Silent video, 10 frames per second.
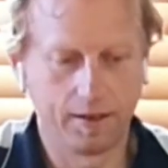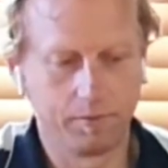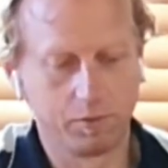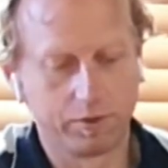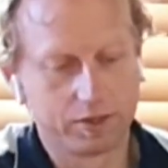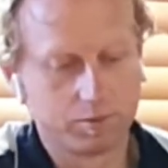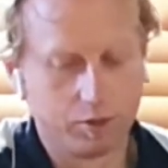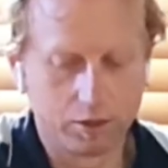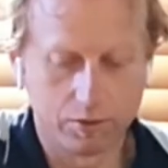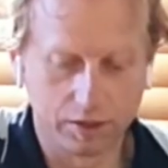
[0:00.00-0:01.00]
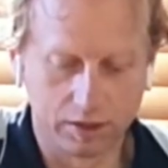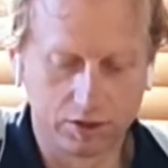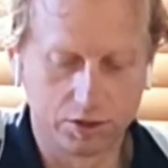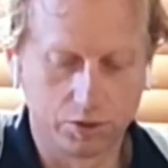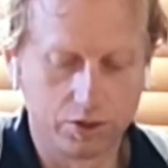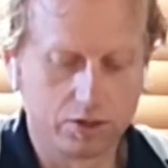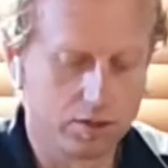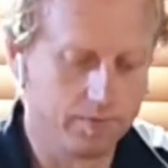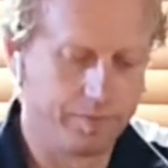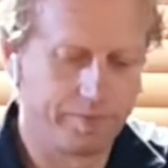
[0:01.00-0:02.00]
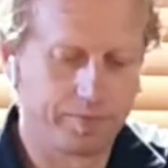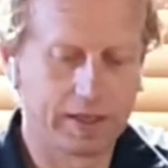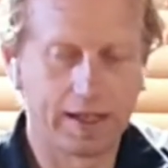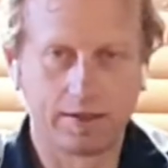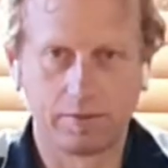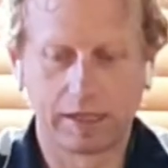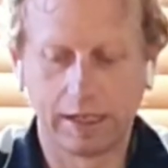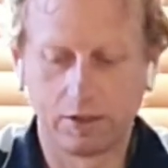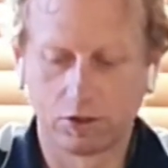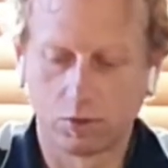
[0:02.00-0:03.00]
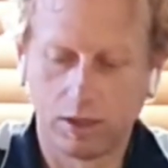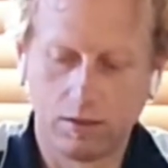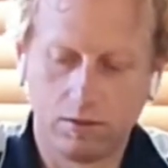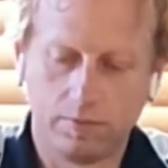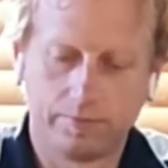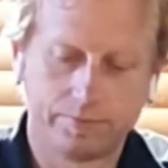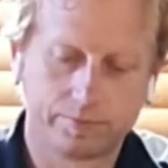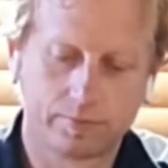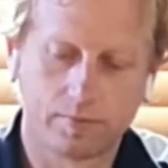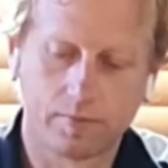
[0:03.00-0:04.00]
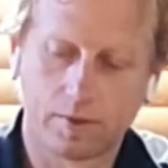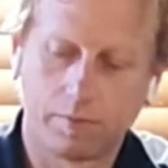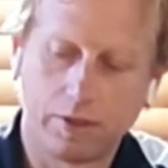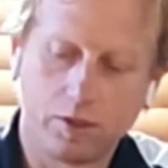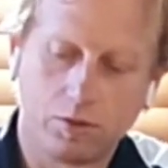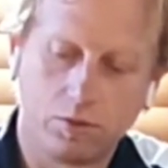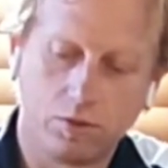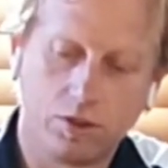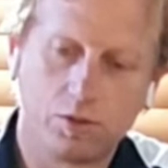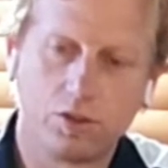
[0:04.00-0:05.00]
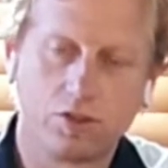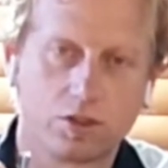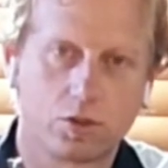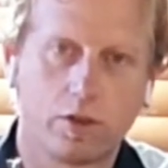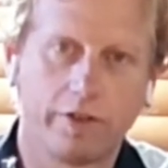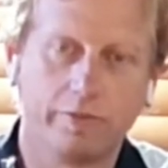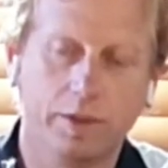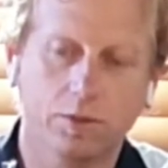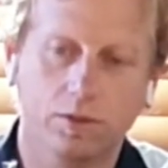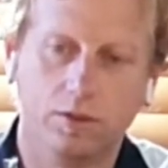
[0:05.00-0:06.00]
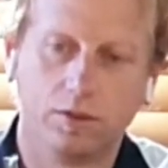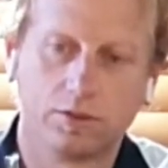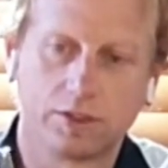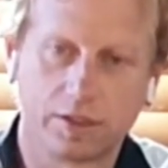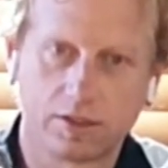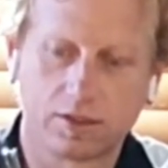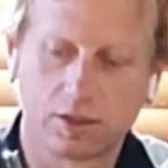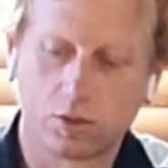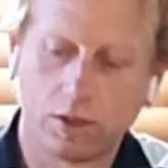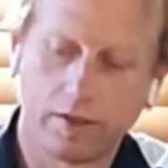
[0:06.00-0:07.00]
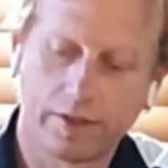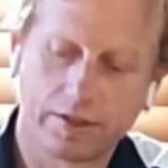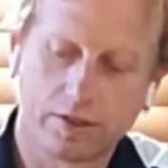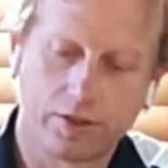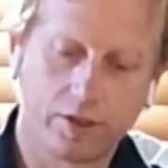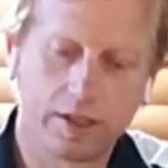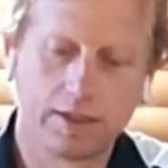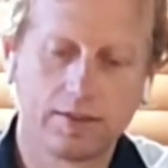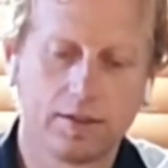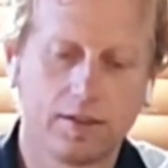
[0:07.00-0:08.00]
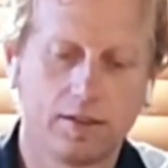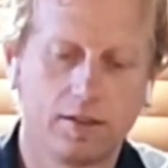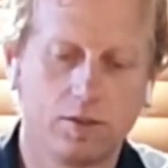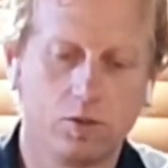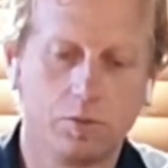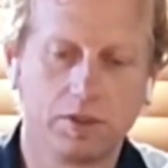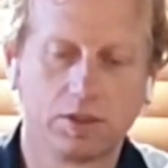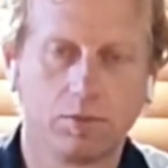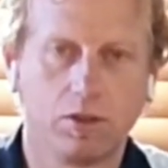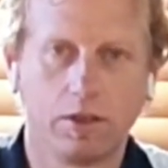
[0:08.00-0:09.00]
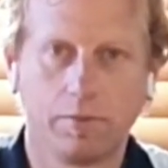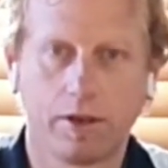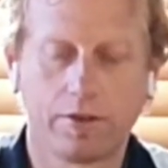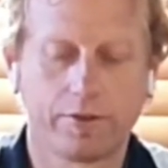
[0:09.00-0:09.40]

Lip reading: With this model you can still use it, and the Makita as well, but you'd use a 12mm. So this is a 12, that's a 13. We'll be supplying both,